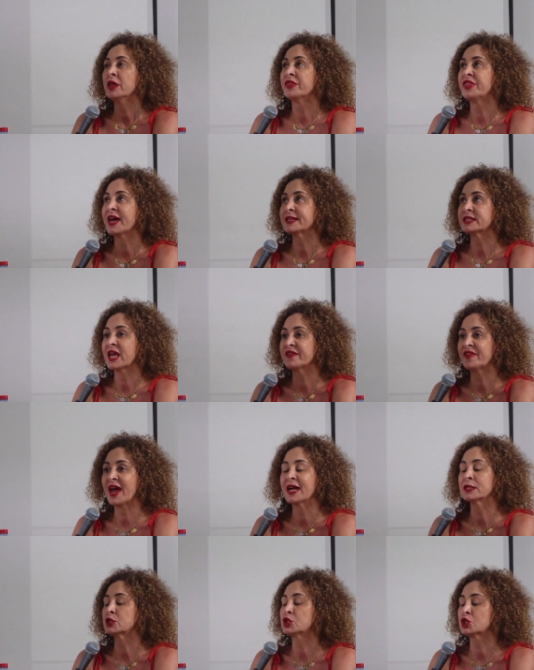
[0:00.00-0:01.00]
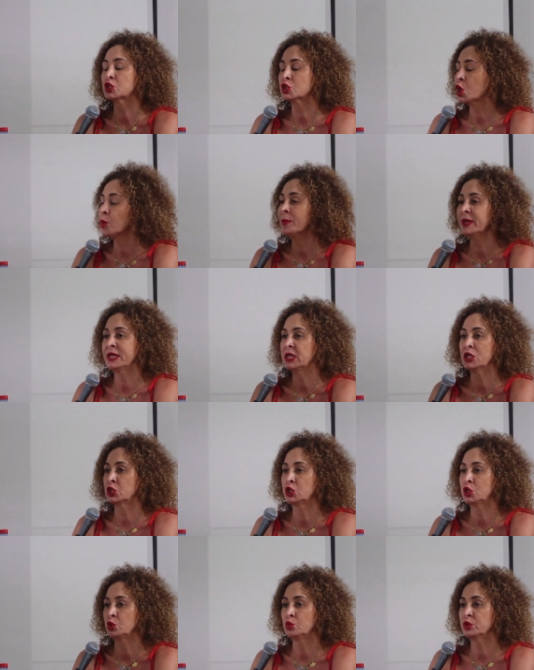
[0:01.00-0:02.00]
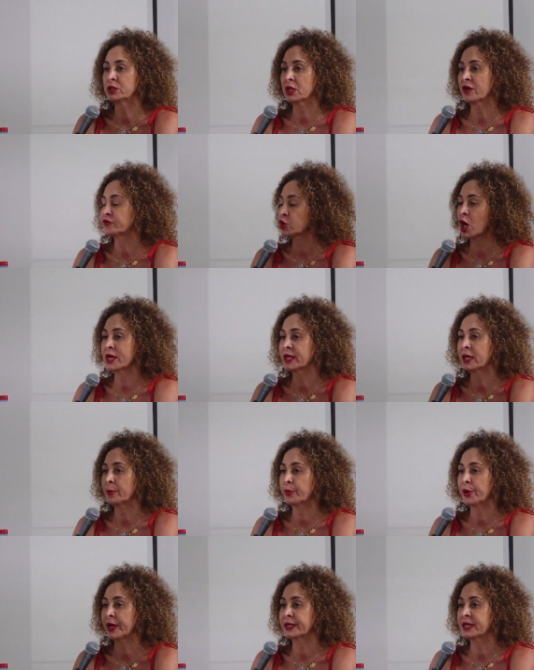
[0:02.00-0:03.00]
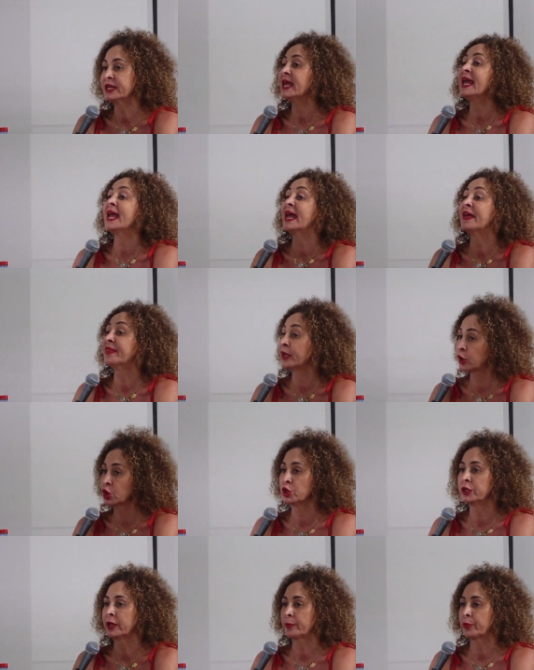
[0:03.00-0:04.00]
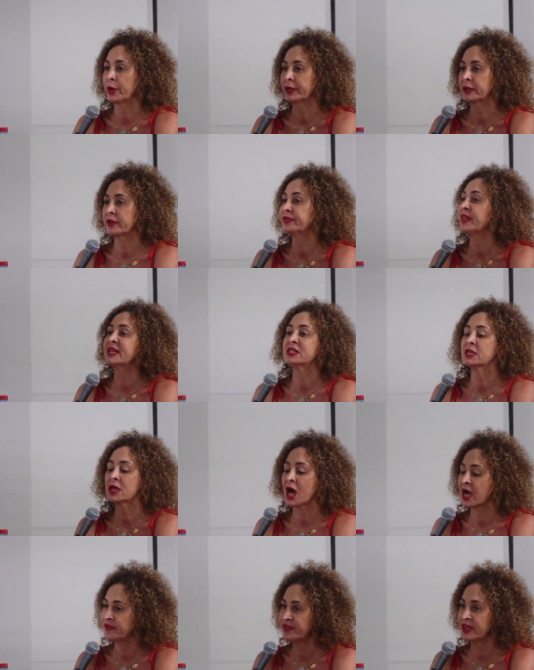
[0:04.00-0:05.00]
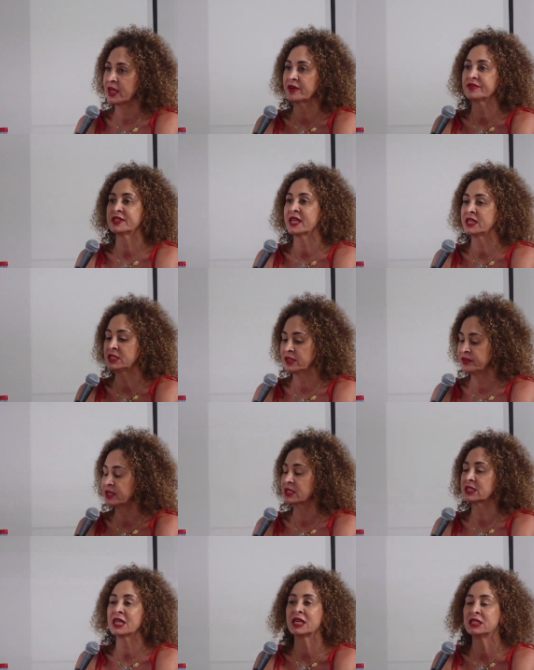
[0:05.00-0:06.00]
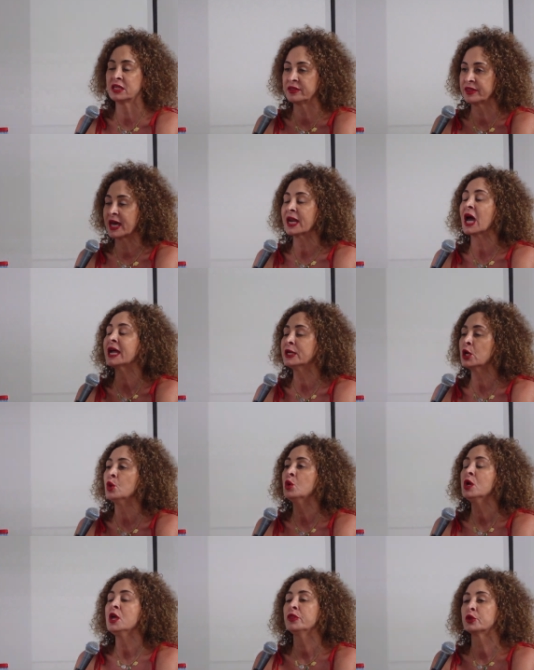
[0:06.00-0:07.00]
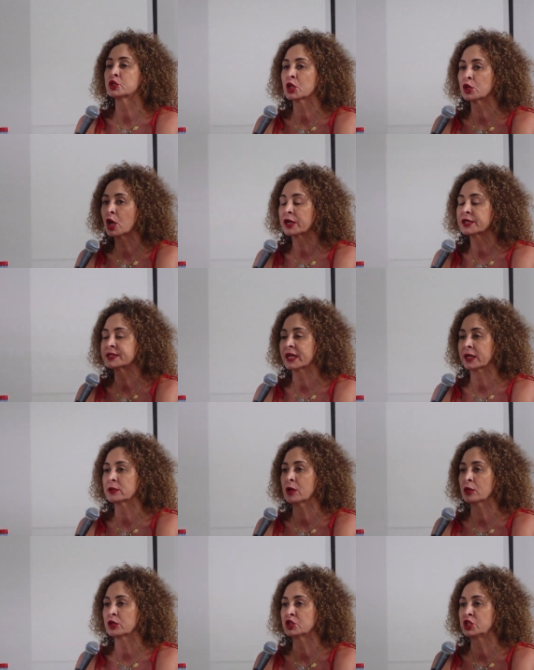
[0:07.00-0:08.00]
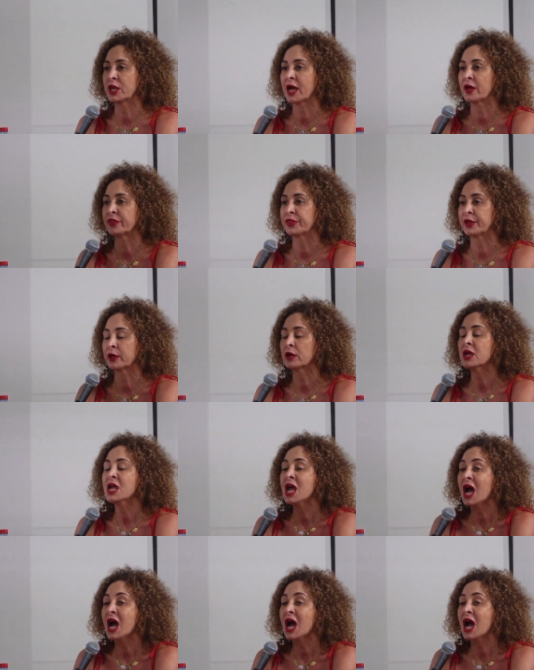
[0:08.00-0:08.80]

that have had so many issues of trying to get pregnant and they couldn't get pregnant. They did IVFs, they did this, they did that. I know there's a lot of technology out there.